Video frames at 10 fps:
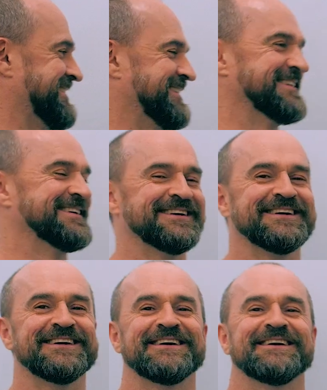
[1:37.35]

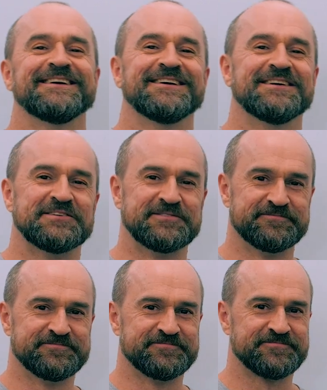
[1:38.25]

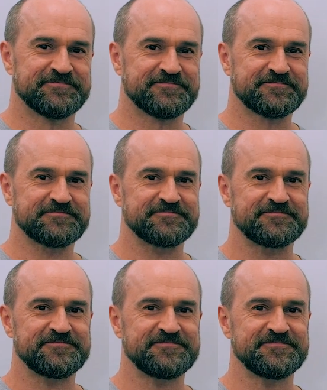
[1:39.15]

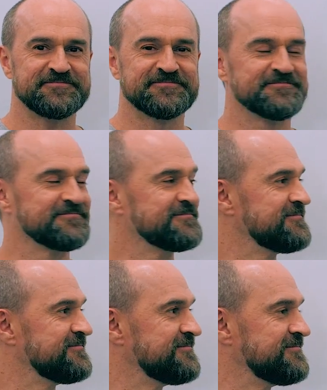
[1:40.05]

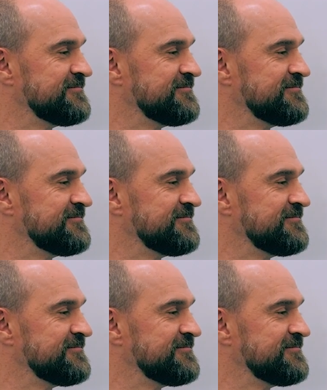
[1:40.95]
(not speaking)